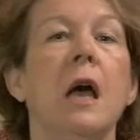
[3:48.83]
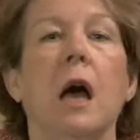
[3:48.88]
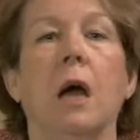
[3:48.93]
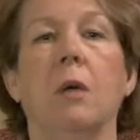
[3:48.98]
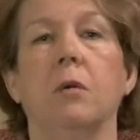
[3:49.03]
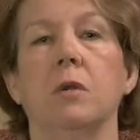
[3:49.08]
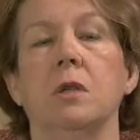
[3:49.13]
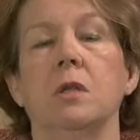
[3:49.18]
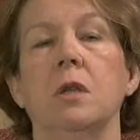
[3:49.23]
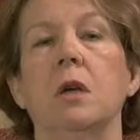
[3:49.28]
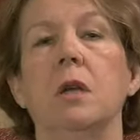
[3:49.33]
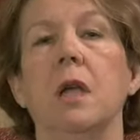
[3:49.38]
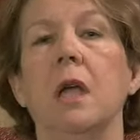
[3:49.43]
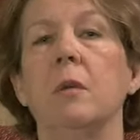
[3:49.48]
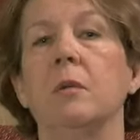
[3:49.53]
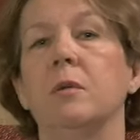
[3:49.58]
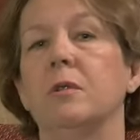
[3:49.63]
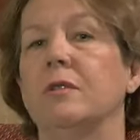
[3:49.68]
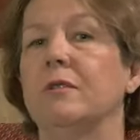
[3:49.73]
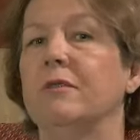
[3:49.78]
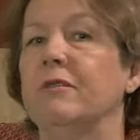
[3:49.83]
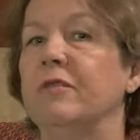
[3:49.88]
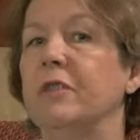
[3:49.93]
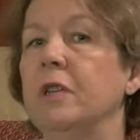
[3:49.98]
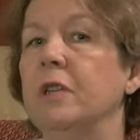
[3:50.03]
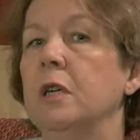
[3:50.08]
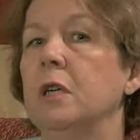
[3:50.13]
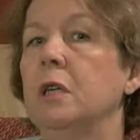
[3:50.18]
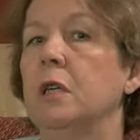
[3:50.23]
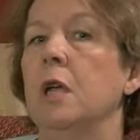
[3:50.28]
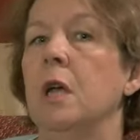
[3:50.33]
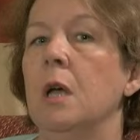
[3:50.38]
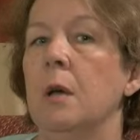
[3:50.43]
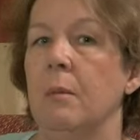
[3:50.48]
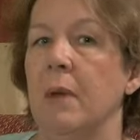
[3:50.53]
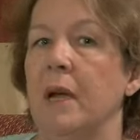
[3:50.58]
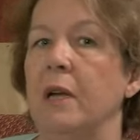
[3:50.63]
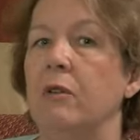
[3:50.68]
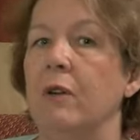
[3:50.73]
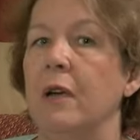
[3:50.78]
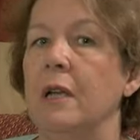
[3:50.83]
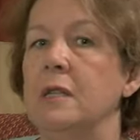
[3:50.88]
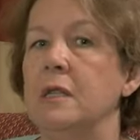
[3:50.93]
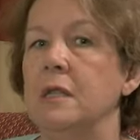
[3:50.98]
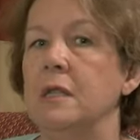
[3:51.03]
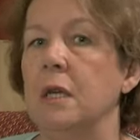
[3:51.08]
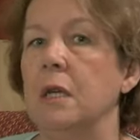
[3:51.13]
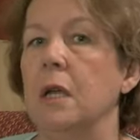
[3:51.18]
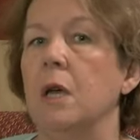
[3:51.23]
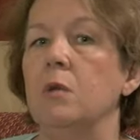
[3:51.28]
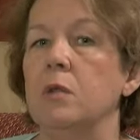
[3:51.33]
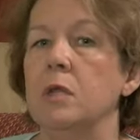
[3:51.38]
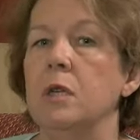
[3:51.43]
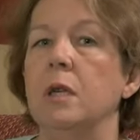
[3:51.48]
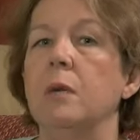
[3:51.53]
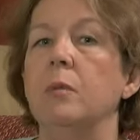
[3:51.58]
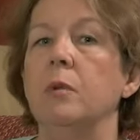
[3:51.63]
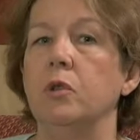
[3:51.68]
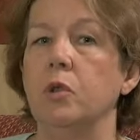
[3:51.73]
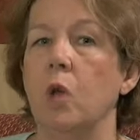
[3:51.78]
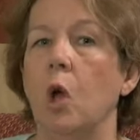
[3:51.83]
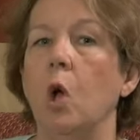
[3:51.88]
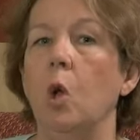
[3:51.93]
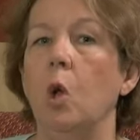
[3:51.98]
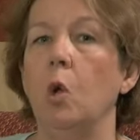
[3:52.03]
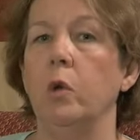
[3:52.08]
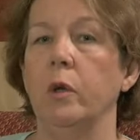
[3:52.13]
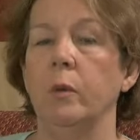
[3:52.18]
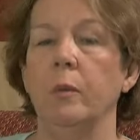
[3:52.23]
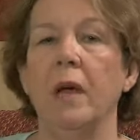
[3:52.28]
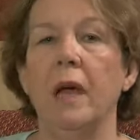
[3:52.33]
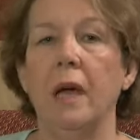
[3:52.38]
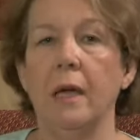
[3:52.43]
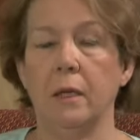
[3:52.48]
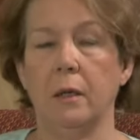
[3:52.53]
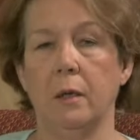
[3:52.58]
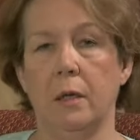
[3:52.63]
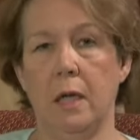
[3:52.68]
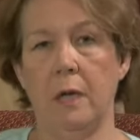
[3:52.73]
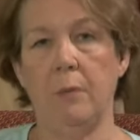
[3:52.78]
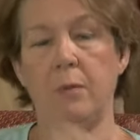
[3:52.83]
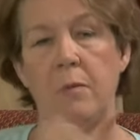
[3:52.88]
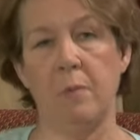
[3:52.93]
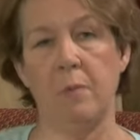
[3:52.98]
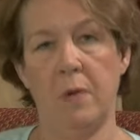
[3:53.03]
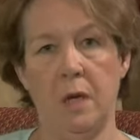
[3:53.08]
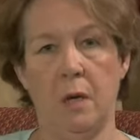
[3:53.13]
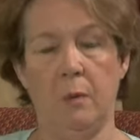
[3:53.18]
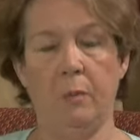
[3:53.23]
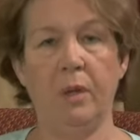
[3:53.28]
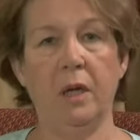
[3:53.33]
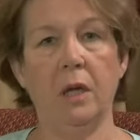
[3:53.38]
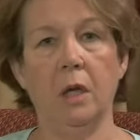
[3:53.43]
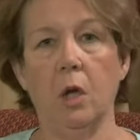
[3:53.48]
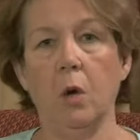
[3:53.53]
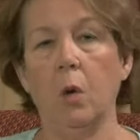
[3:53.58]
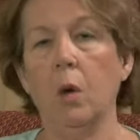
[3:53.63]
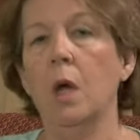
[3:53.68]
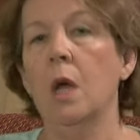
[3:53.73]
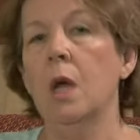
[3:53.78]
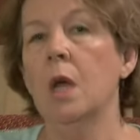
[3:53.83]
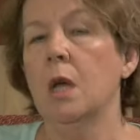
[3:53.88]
I was not able to feel my grandson. I was not able to hold him. I had to keep him in a pillow.